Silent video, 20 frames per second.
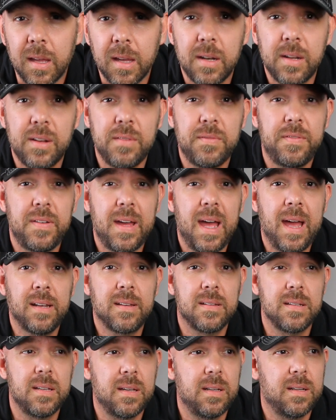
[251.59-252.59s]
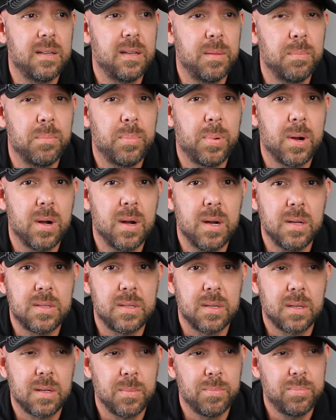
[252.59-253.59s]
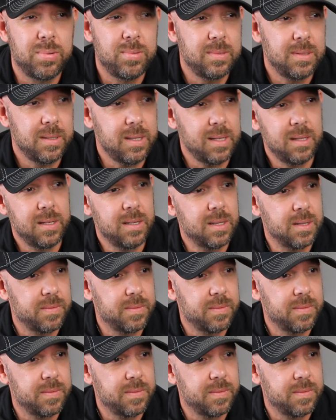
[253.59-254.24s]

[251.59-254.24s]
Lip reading: And in fact, it imparts a completely